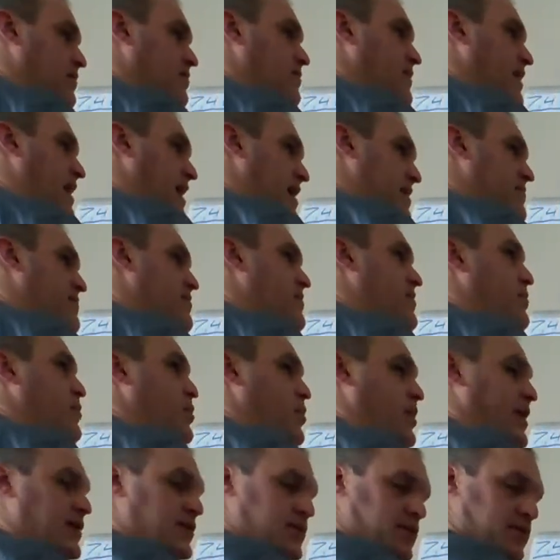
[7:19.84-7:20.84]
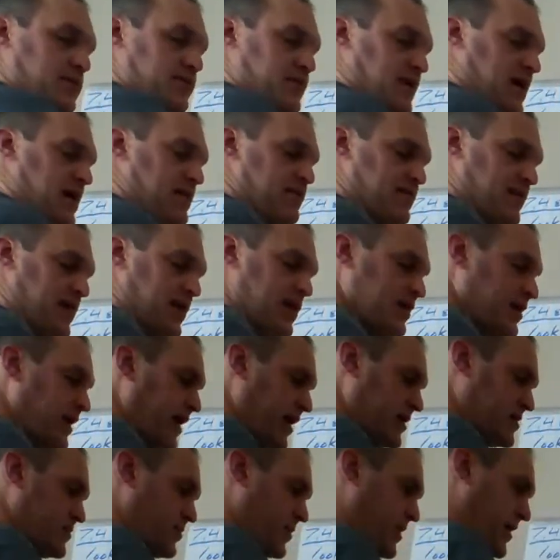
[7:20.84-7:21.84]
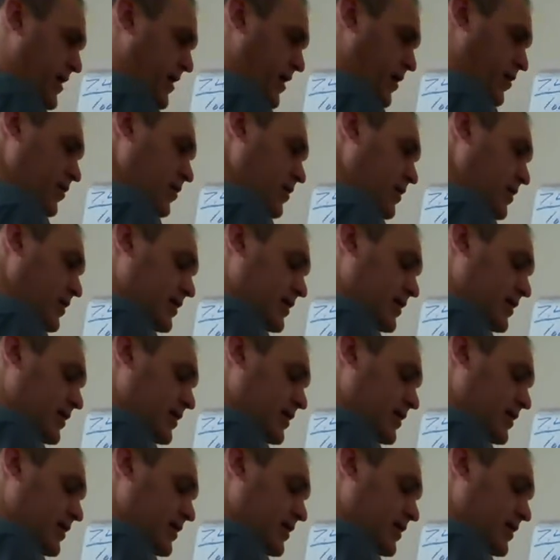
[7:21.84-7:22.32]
5.25 feet. Can't spit it out.